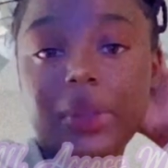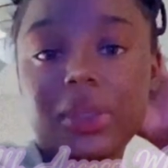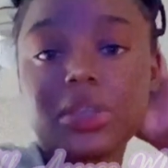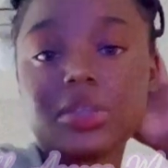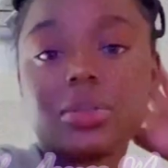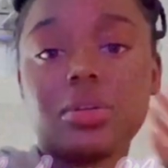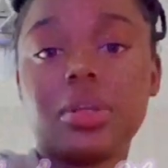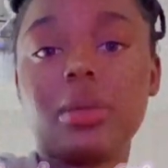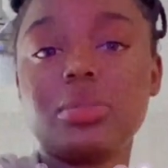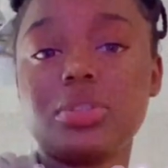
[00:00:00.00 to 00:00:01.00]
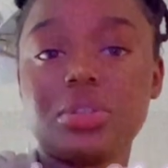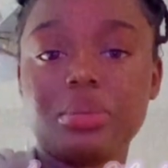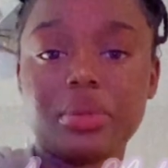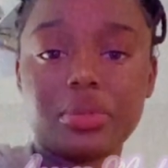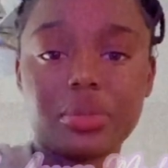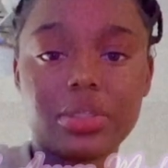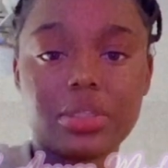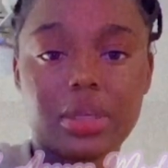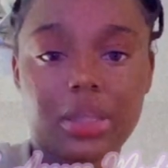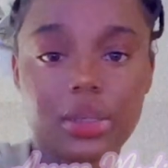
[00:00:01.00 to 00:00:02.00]
But yes, girl, they was tripping
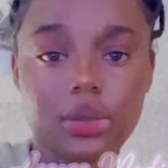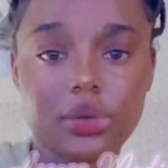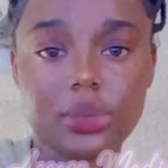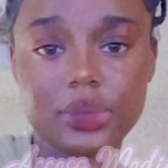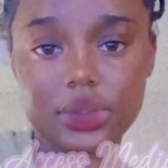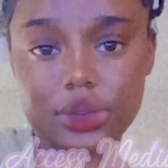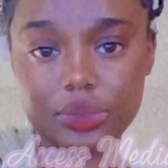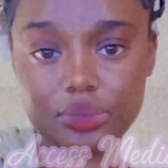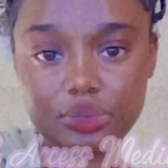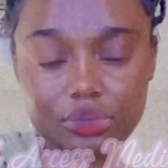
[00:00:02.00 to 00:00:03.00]
yesterday in the comments.